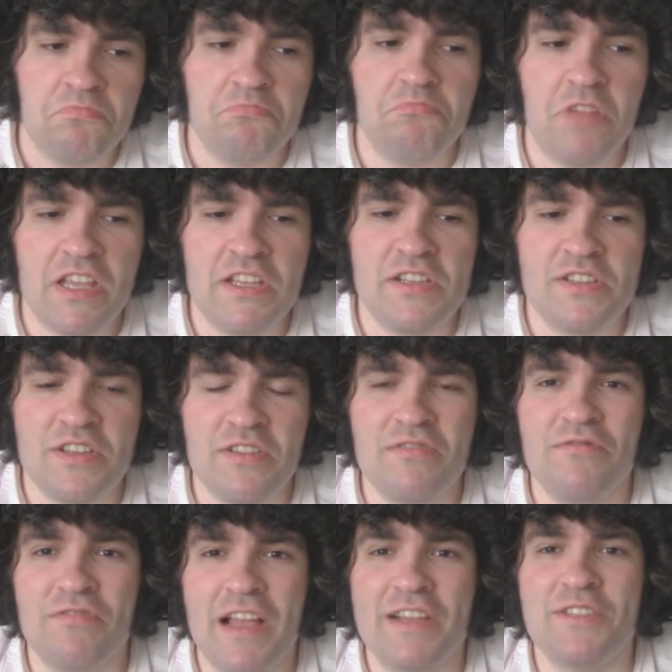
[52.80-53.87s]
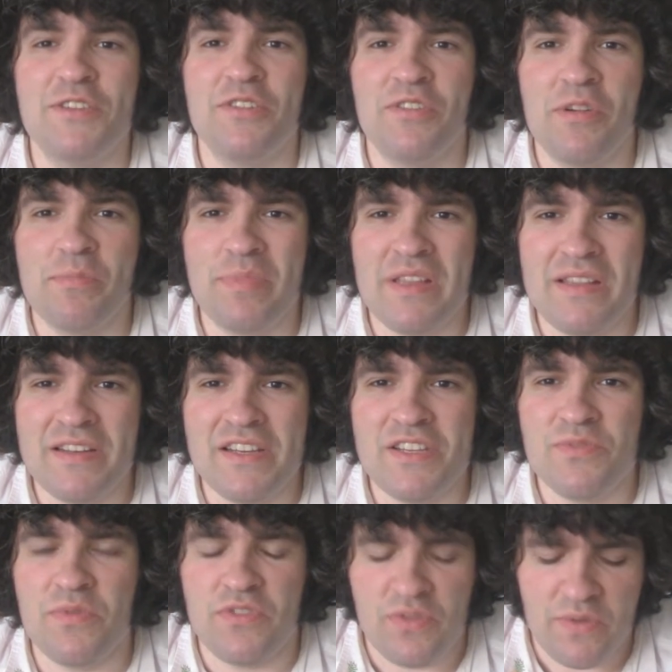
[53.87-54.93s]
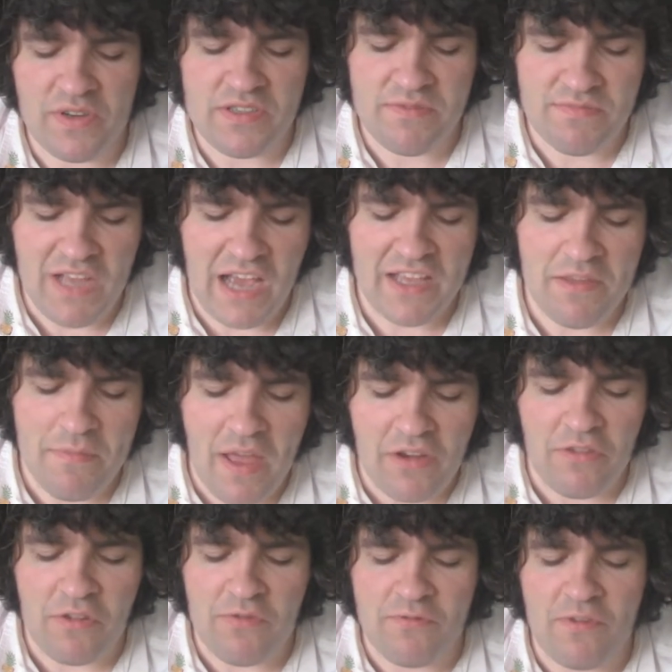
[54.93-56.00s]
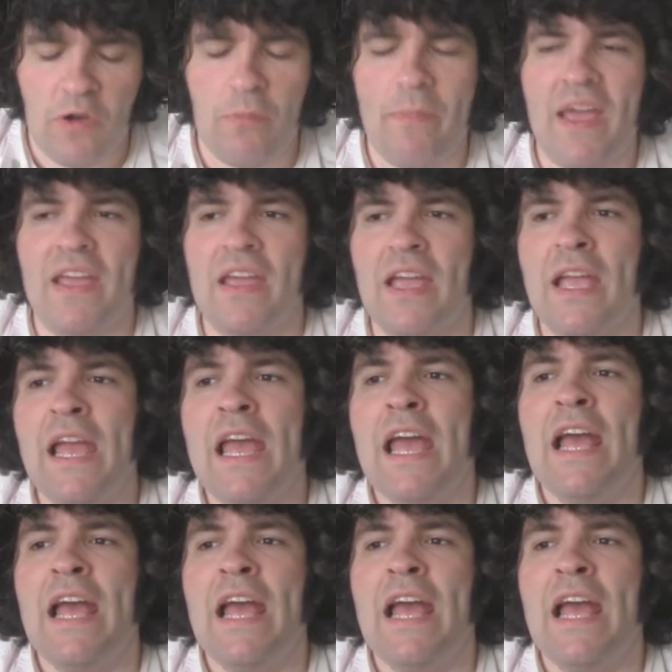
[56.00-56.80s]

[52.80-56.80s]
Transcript: is flexing her abilities with doing some documentary filmmaking.